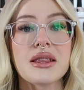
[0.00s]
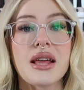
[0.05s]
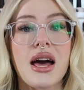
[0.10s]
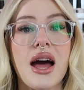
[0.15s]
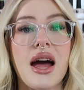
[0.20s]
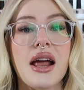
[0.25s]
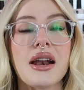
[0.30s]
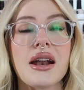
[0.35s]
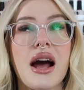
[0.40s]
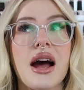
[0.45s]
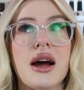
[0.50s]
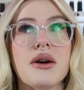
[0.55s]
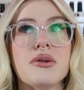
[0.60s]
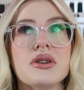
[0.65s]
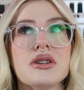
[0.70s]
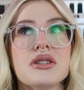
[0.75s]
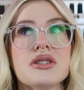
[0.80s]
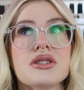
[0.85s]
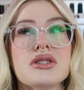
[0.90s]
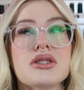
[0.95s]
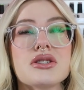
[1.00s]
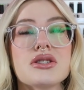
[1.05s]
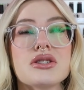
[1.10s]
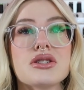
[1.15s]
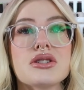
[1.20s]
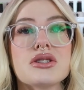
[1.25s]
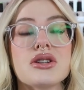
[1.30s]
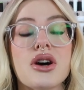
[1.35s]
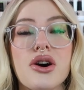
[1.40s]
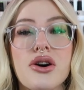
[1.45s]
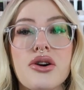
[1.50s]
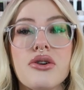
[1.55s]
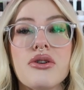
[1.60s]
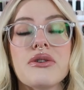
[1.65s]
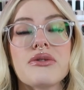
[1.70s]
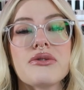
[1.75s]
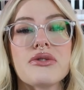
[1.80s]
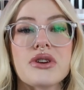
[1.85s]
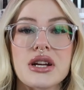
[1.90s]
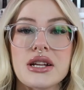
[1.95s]
that, I was
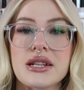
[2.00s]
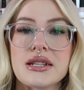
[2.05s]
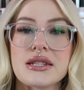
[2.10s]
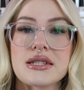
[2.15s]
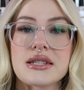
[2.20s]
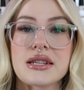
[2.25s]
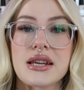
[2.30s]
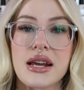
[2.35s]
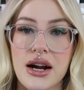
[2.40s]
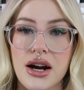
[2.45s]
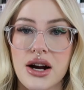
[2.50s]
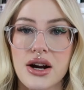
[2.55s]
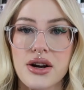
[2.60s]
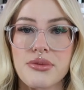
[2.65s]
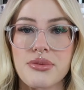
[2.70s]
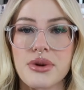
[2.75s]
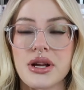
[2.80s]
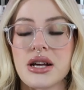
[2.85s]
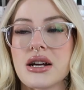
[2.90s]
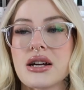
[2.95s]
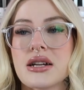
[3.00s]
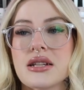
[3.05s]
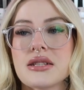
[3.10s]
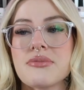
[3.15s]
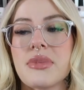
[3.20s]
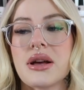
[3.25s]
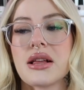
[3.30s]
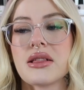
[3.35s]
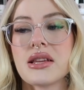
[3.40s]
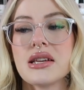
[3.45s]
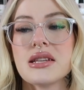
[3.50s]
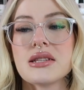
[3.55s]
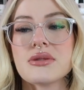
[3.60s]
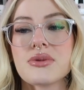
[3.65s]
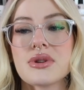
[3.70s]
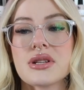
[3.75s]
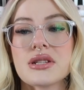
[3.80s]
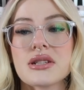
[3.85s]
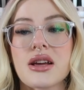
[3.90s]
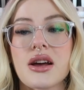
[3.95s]
so freaking scared because my lease
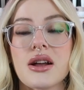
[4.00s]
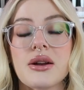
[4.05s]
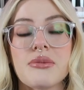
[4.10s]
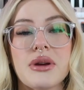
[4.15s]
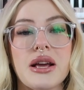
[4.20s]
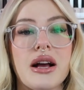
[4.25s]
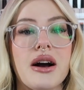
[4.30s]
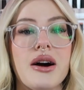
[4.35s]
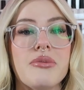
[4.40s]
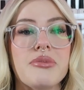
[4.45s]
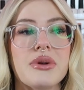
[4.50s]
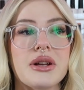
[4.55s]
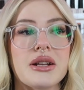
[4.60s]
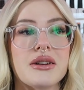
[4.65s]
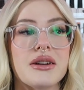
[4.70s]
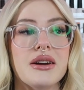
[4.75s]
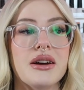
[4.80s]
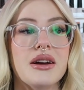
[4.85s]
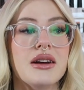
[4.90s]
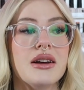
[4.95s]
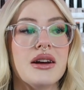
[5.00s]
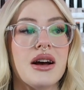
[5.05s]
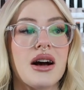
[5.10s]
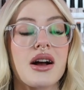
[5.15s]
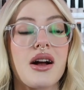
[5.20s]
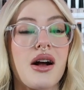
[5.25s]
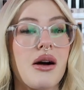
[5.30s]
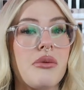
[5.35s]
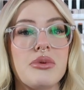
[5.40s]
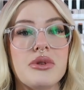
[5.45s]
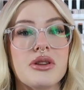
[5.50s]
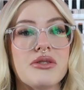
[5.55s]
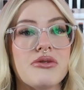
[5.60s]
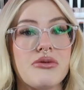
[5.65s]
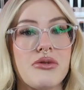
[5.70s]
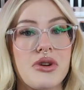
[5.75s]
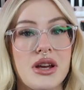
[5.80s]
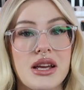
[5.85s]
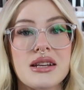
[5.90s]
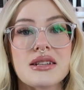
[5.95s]
was gonna be up in a couple
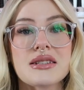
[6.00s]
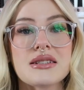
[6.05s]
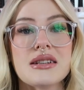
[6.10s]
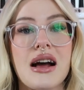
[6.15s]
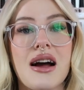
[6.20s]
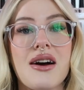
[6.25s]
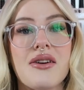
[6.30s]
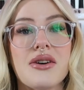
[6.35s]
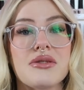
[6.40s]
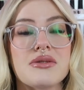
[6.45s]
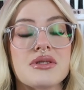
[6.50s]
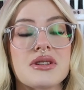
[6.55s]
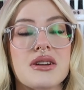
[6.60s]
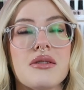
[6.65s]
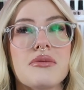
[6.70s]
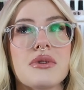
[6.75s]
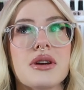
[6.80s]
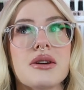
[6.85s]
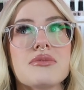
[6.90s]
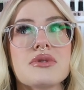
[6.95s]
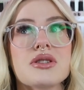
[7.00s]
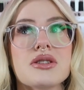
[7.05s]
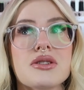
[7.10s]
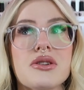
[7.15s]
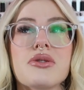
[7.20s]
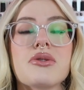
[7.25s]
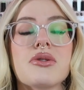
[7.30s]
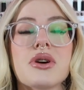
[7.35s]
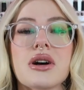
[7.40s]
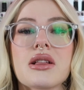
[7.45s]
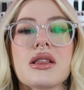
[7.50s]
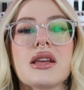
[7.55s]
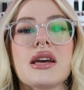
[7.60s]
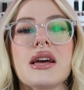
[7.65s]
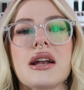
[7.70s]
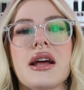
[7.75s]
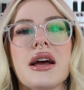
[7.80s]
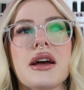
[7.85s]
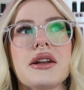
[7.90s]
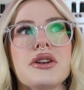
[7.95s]
of weeks now. It was coming up so quickly
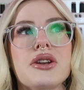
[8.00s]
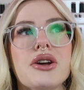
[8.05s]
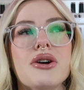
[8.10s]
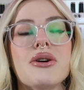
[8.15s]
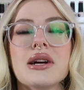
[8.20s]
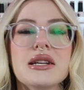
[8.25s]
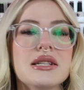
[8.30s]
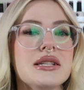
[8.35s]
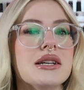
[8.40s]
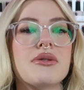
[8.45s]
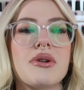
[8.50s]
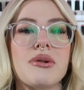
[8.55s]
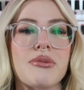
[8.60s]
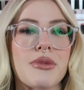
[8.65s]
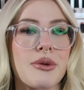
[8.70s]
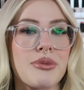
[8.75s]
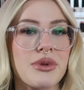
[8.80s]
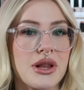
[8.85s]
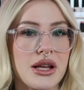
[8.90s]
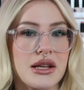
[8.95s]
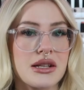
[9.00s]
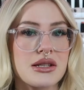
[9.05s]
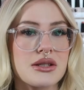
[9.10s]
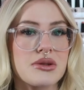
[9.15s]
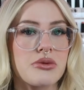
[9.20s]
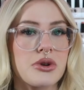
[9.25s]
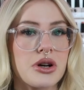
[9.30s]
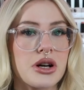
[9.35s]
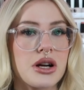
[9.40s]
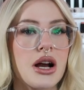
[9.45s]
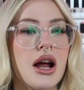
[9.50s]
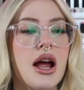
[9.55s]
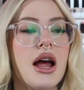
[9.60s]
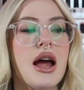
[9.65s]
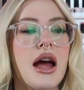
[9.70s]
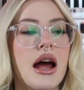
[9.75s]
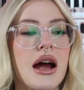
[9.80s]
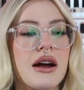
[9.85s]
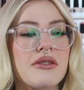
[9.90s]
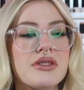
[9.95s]
and I had no idea what my plans were.
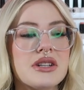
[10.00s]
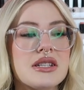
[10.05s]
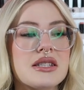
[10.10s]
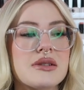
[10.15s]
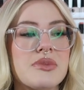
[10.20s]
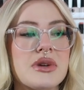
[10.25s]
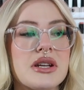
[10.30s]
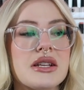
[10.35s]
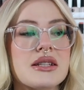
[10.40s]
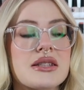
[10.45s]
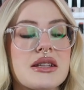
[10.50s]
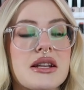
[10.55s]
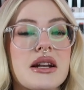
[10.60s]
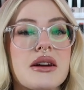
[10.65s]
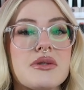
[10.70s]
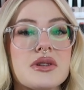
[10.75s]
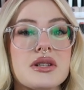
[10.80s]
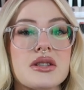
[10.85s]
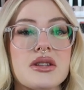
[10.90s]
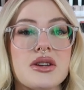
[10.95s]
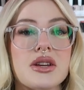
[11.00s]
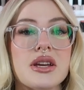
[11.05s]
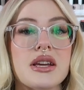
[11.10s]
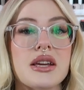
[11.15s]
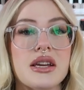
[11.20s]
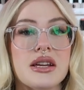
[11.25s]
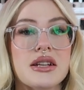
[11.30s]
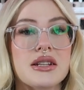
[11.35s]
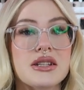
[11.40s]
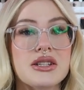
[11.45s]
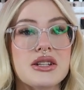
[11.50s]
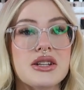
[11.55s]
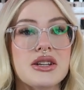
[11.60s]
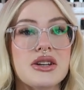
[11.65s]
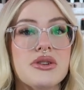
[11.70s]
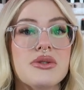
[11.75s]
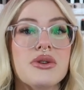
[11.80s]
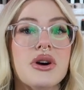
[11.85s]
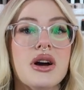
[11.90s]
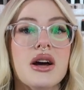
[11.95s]
Every space that I was looking
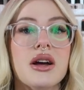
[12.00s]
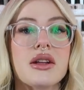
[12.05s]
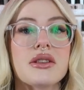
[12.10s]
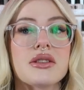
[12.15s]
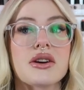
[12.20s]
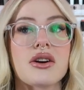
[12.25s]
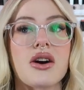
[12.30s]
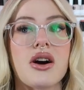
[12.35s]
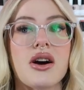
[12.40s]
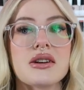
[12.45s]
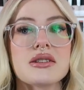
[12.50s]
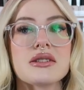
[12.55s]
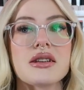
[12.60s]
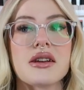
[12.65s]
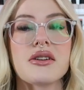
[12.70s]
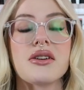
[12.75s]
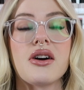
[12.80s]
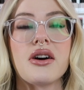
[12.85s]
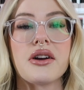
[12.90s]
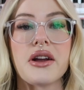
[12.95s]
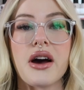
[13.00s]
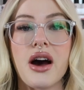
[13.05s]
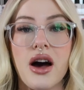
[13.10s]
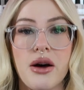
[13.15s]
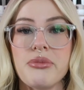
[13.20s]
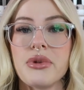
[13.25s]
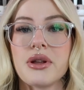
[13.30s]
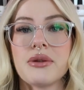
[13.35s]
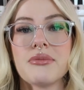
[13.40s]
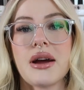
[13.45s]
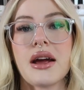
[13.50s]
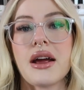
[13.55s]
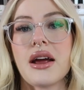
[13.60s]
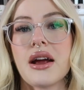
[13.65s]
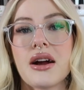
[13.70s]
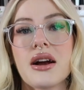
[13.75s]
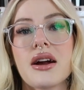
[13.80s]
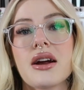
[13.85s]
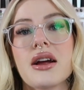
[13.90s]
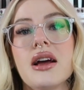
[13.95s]
into, the cost had gone up in my
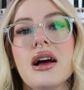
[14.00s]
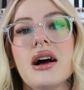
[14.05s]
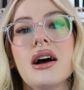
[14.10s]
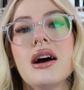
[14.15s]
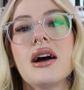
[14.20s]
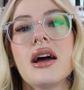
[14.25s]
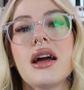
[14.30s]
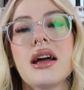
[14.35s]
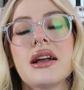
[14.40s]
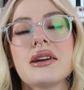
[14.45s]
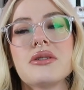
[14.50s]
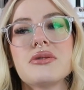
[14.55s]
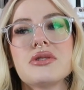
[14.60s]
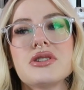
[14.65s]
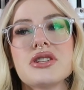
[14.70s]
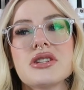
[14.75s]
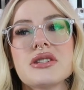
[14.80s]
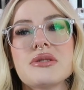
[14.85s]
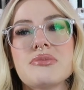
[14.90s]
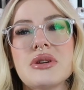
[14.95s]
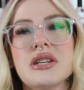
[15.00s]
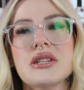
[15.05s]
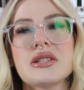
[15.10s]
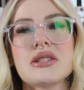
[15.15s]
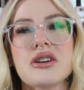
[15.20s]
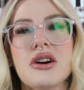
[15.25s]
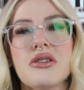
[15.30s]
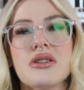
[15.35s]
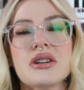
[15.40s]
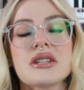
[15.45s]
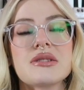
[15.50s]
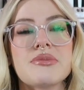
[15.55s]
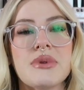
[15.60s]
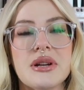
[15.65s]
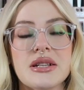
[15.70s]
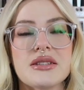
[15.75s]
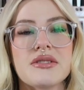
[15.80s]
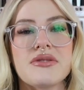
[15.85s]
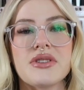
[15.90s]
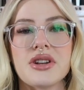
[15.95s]
area and it would just be so
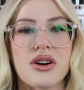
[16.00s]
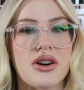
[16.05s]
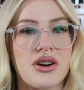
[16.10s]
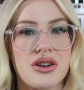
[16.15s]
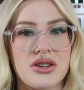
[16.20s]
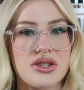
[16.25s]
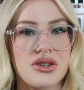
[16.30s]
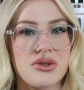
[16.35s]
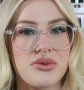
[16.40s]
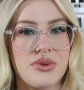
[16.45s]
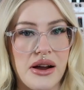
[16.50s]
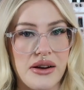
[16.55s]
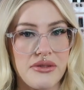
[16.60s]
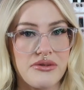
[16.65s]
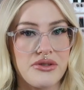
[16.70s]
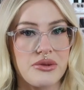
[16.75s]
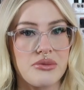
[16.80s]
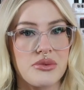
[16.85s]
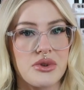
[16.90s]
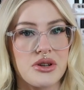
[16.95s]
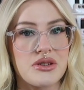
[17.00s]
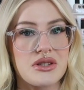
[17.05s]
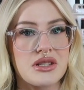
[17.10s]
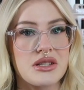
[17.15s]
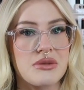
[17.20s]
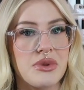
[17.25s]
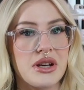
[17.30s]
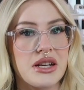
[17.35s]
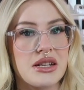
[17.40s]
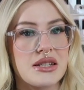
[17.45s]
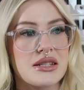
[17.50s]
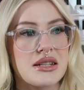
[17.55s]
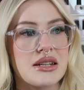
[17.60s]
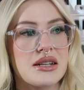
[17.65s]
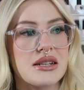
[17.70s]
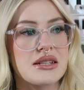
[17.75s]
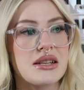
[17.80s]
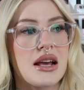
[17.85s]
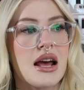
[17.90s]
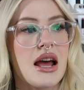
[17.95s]
expensive and hard to rent from those
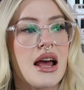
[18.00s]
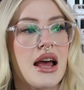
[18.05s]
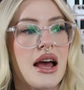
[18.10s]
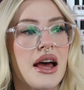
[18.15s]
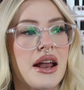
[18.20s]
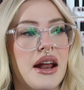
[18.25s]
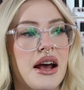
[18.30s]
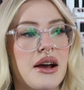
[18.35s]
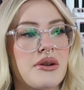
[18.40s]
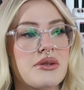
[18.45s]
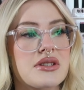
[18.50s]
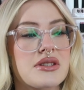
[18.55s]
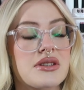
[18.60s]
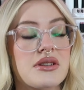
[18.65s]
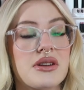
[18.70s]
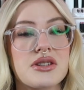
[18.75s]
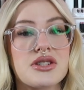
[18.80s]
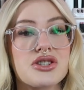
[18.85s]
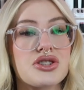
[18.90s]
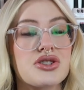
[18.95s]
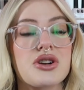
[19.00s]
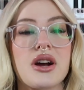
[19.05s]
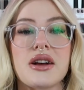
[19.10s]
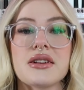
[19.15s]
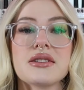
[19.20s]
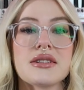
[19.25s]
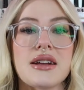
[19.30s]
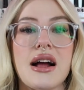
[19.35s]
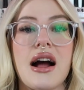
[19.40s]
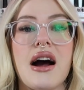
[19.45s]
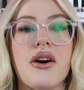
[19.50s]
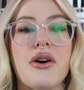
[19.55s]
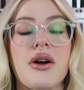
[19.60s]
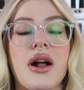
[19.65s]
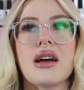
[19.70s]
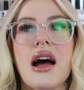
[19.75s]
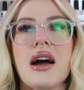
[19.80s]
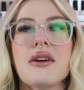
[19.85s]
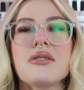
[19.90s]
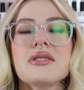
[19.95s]
spaces. And I was stressed out.
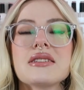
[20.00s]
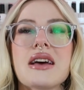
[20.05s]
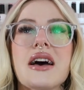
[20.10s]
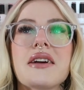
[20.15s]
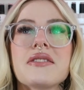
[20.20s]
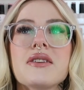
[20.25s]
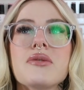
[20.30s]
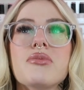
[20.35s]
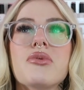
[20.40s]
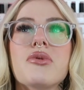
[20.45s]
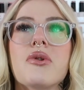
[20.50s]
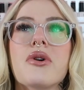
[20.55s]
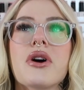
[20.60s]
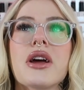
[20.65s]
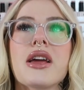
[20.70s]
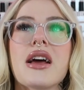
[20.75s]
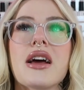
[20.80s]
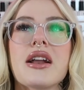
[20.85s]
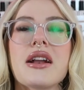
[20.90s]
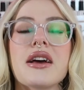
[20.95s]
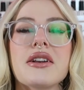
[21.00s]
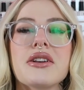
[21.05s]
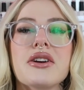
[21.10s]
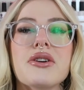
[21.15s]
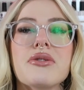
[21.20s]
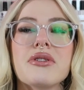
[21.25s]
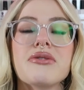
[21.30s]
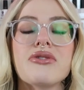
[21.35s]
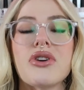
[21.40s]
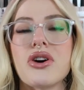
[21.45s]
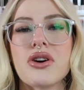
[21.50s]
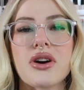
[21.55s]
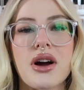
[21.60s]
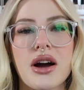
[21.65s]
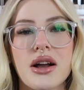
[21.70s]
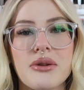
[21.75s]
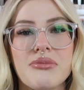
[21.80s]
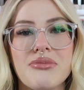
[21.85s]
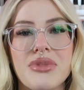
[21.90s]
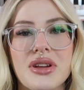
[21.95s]
I was at the point, and I know we've all
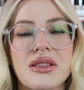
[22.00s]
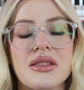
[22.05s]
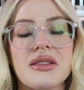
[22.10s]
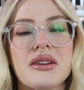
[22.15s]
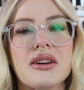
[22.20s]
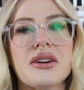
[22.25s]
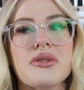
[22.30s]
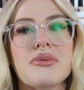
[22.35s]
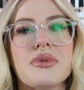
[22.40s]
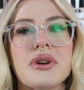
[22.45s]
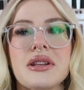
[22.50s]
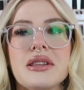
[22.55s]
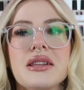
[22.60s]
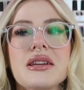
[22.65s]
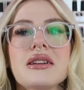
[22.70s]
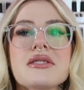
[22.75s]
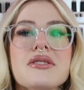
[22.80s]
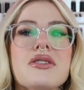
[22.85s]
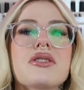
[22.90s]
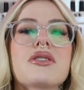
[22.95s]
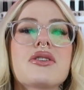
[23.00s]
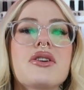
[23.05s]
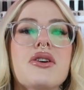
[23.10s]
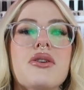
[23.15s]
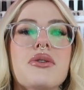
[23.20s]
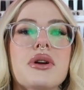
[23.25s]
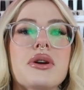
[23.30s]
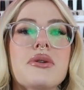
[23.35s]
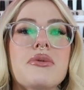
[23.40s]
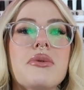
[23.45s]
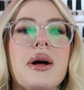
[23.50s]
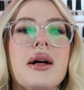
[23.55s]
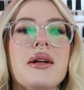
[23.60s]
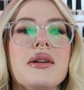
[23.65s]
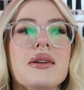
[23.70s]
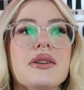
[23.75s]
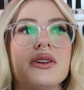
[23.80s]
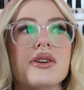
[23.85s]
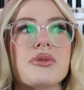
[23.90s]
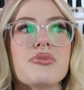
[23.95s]
kind of been there, when things aren't going well
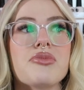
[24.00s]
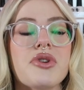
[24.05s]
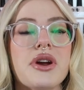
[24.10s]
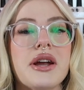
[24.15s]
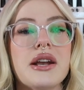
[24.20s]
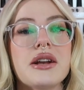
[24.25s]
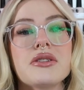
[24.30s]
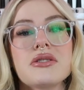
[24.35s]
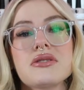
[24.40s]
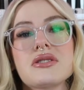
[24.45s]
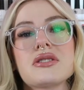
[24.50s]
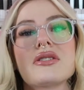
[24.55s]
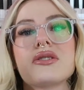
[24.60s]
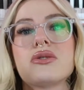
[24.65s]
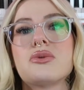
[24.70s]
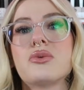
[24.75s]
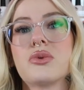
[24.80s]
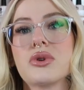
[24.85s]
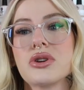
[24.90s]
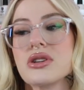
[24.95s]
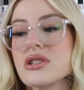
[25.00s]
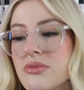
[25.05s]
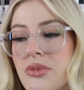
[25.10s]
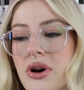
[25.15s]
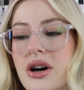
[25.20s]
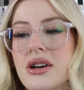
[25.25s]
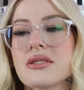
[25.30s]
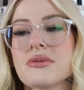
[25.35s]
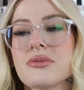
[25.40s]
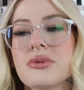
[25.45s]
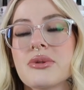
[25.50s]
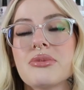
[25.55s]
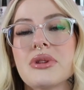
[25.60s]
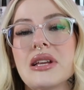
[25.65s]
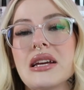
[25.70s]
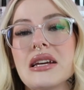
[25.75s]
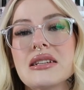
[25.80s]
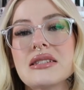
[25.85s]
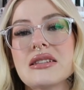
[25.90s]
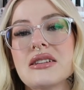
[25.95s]
and your brain goes to the worst possible
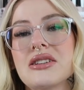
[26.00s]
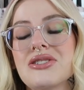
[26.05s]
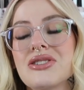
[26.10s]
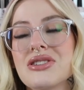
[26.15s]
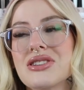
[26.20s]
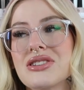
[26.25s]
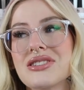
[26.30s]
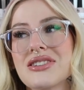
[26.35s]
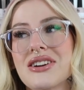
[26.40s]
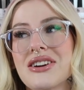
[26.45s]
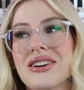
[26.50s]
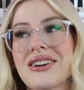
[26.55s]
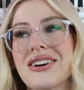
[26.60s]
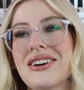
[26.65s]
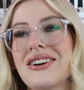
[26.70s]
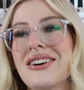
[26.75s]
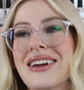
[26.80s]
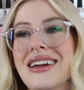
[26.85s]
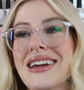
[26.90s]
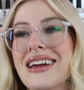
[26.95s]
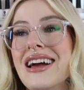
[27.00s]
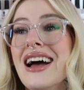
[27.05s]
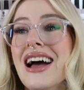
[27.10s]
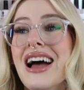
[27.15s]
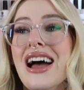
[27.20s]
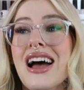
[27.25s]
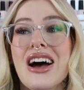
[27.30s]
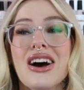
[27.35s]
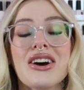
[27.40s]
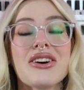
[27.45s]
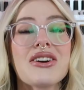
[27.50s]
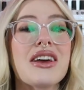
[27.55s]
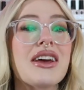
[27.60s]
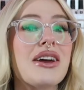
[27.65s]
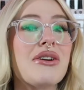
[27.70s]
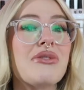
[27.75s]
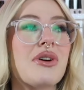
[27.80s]
place and you just start going, okay,